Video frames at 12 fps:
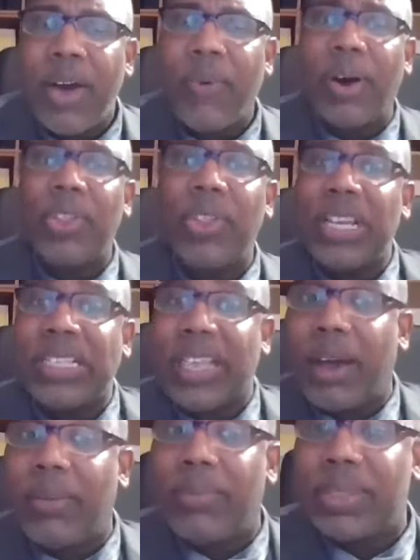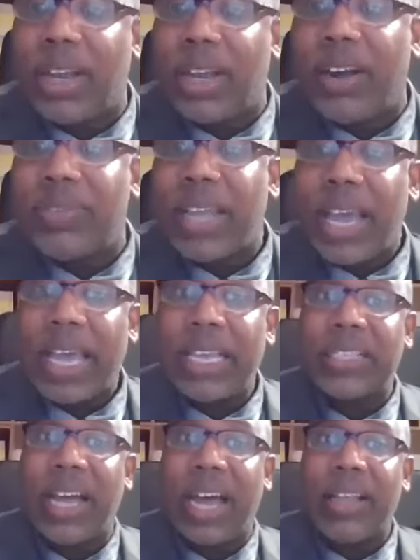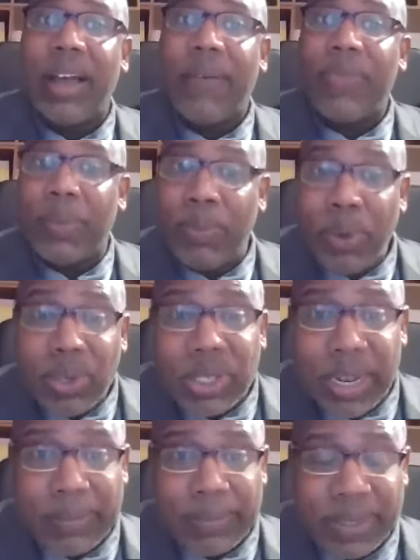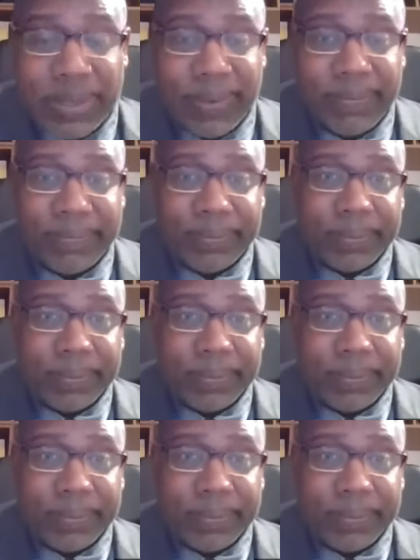One of the things I observed is that the Muslims,